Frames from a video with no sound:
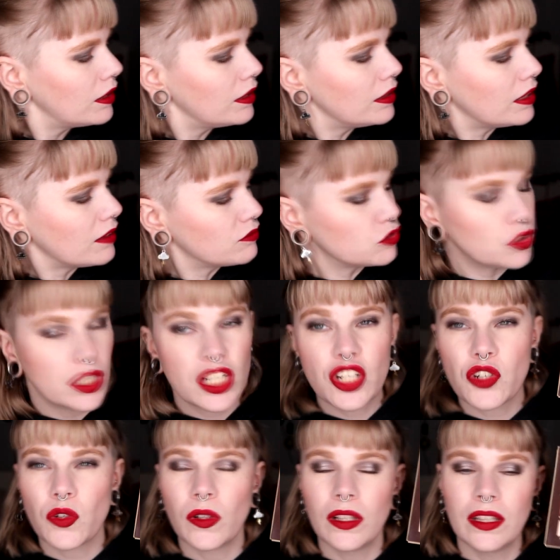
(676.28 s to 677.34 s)
Love
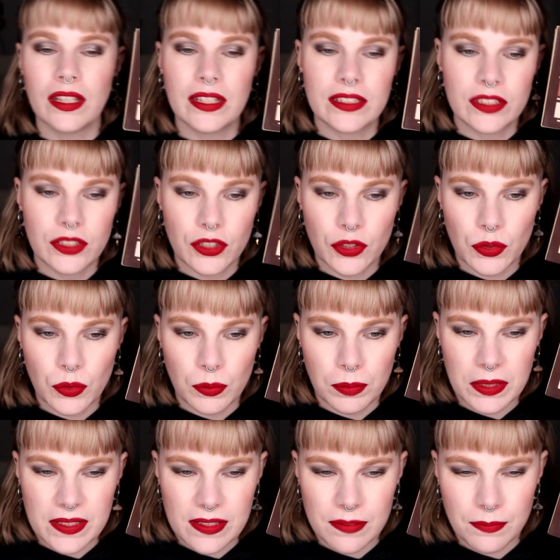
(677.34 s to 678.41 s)
Ritual and
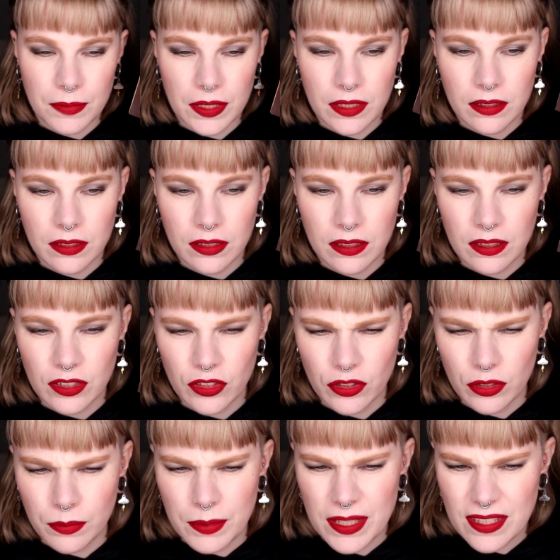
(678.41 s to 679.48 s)
Cubism.
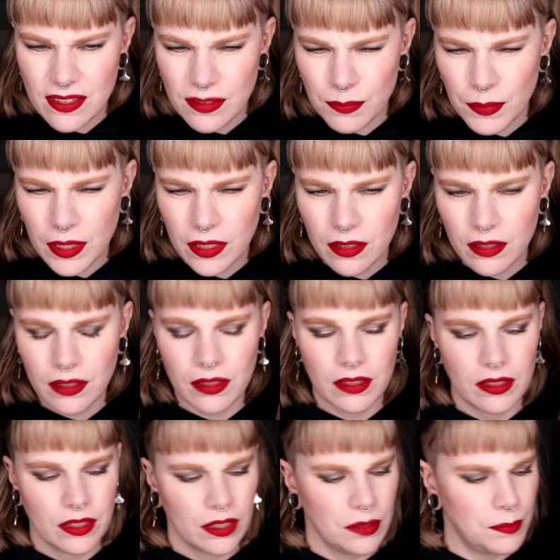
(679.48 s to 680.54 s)
Cubism?
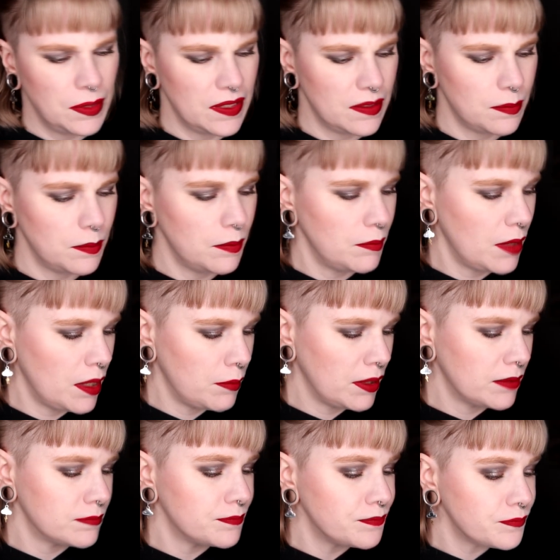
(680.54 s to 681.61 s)
Cubism
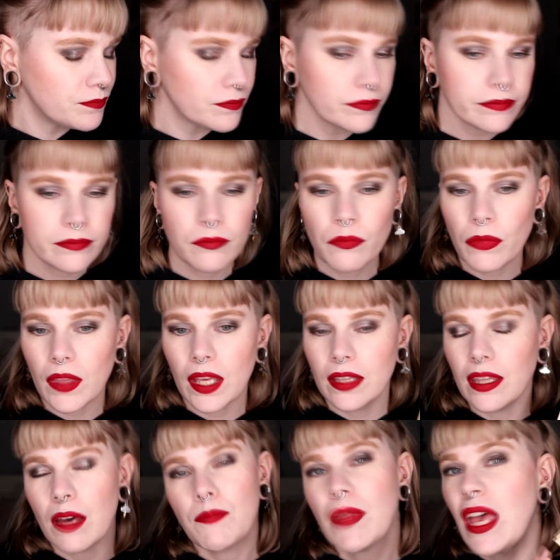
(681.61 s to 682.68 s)
maybe.
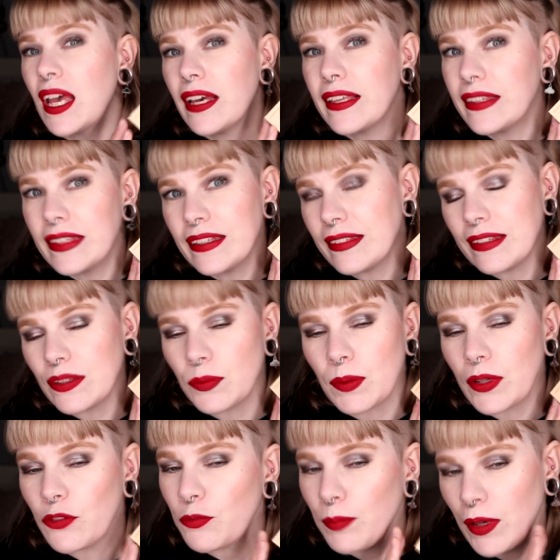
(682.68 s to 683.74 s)
And yeah, this is
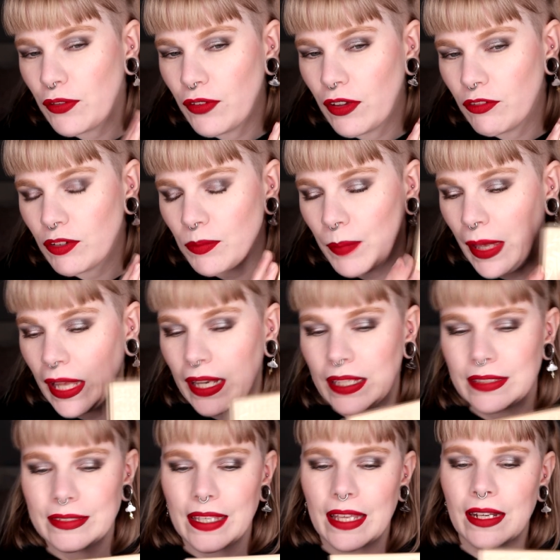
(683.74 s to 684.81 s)
one of my favorite
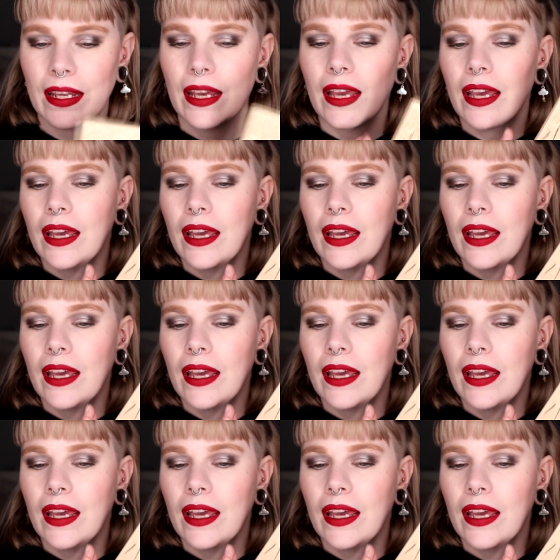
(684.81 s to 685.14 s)
palettes and